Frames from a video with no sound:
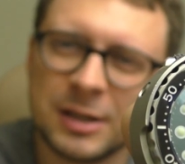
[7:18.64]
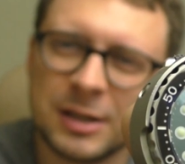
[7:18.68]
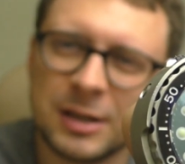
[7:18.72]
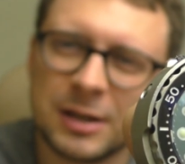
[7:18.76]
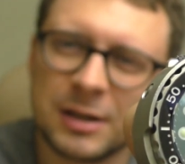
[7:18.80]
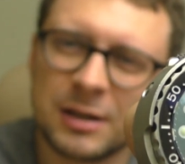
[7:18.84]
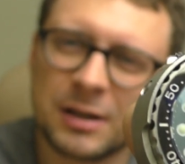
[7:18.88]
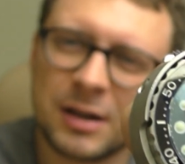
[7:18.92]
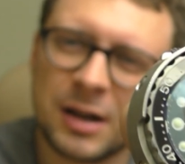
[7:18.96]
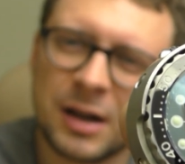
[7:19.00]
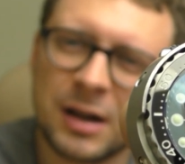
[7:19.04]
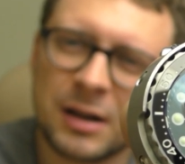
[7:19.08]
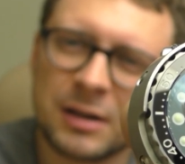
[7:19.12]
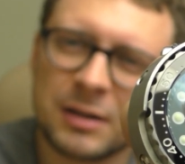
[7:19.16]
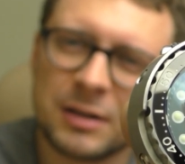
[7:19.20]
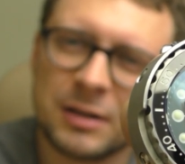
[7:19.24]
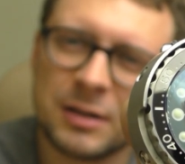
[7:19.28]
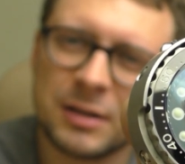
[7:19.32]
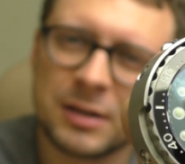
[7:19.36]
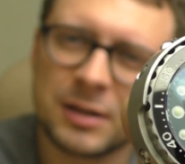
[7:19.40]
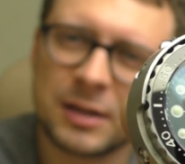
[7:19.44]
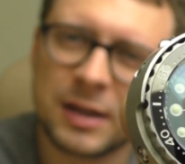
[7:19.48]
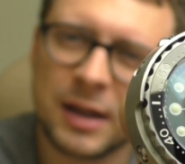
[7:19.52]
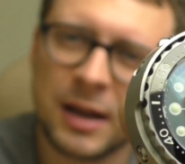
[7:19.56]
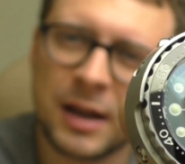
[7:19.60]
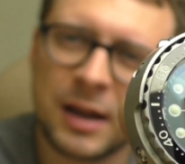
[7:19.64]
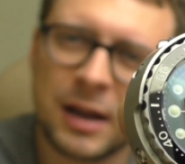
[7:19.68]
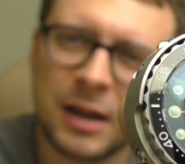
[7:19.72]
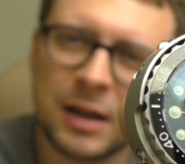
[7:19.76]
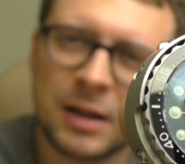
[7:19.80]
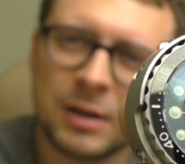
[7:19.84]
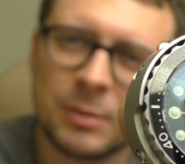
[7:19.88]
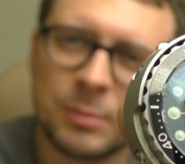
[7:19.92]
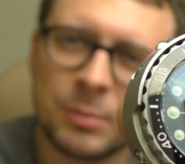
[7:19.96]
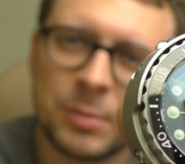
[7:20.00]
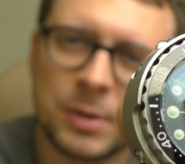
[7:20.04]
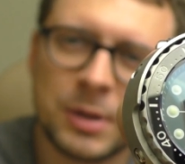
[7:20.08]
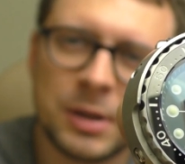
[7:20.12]
hardly
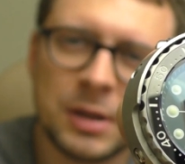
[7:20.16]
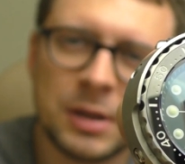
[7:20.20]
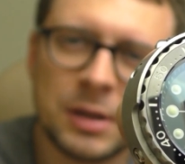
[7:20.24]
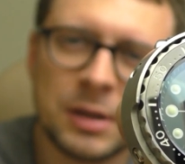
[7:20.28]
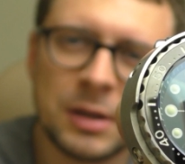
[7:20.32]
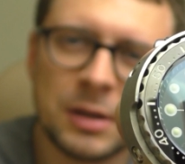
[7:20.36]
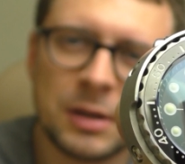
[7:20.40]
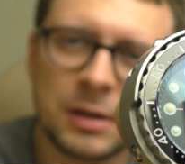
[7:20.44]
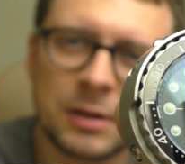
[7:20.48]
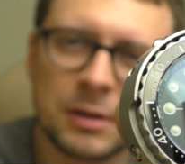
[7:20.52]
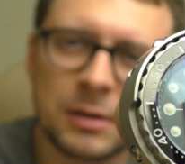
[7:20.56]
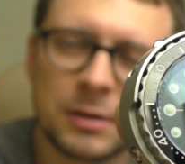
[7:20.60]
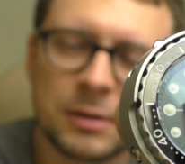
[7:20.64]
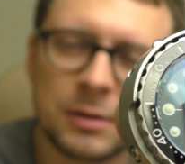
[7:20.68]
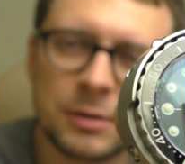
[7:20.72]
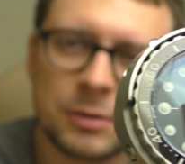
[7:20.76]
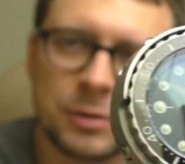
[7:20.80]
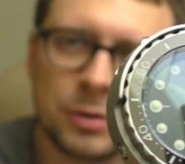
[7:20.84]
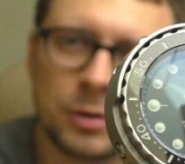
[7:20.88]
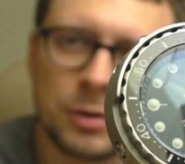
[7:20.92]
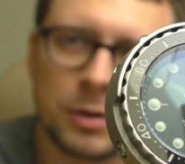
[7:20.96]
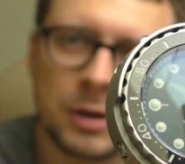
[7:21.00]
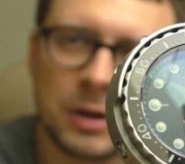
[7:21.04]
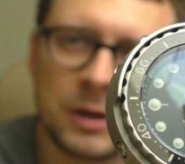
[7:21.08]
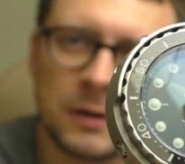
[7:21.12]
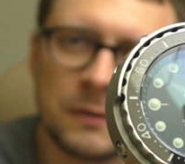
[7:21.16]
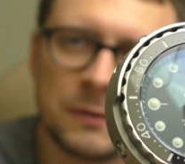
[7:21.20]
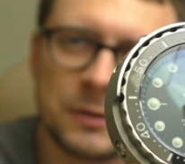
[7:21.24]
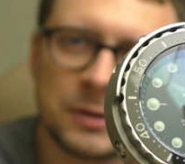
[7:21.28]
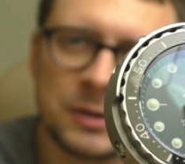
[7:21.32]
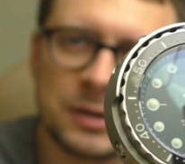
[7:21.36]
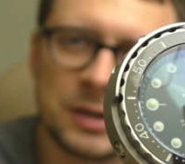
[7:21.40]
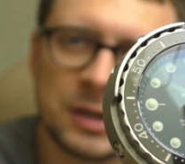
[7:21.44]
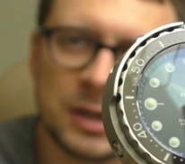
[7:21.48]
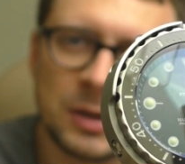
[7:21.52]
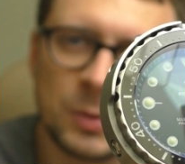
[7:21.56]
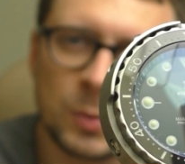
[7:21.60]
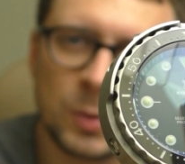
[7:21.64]
can be your
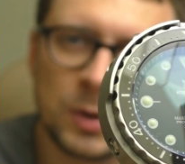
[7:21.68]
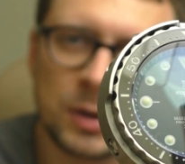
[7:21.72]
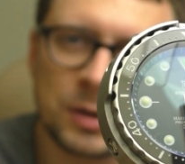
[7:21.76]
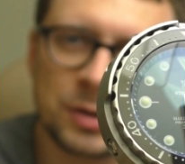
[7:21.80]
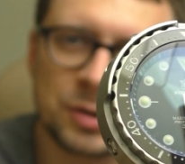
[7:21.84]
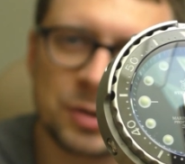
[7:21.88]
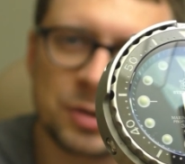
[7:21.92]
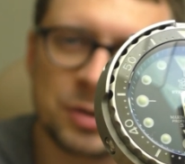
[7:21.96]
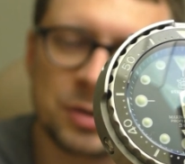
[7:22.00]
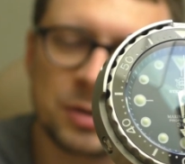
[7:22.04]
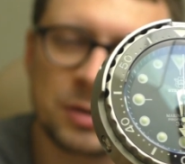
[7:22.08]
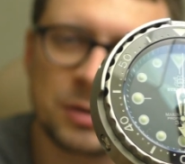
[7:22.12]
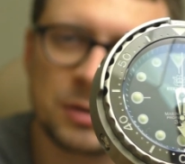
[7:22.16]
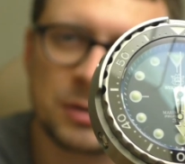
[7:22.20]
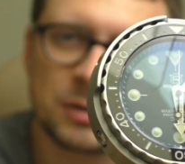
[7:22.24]
everyday watch.